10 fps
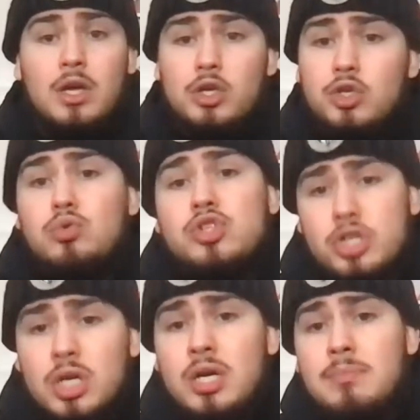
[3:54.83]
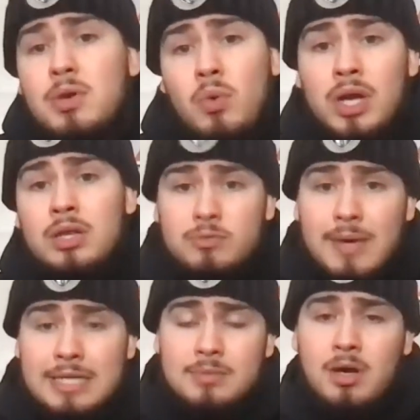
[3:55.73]
you should be winning those
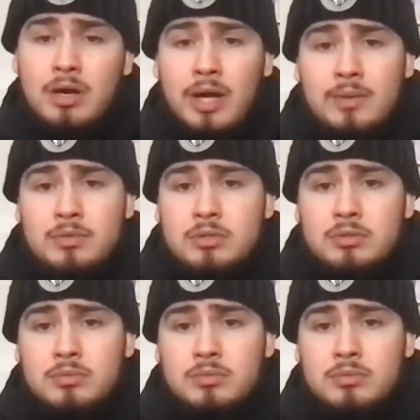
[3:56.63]
basketball games.